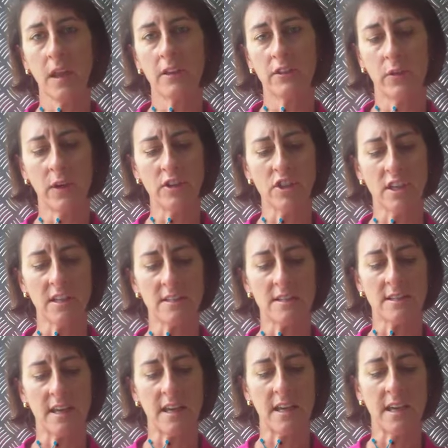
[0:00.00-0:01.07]
So as you can
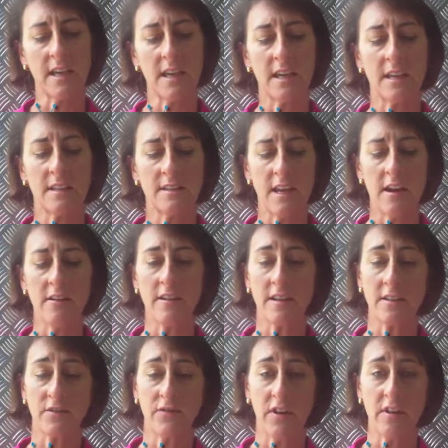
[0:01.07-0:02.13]
see, dairy
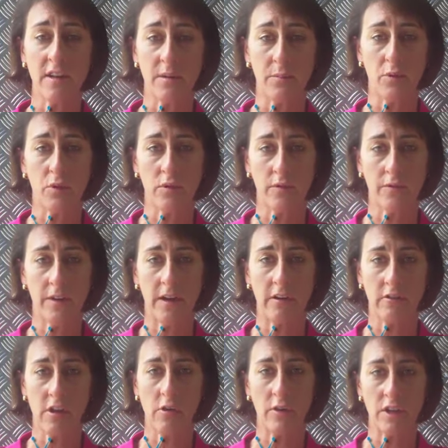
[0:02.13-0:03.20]
is very important for our
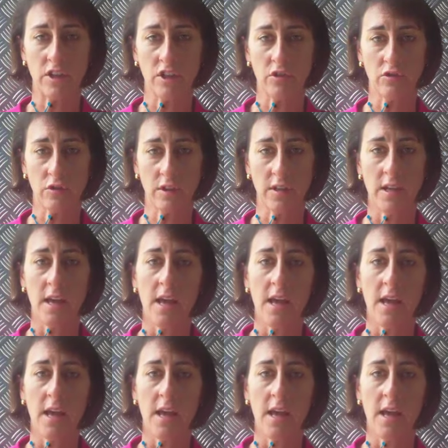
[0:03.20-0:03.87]
growing children,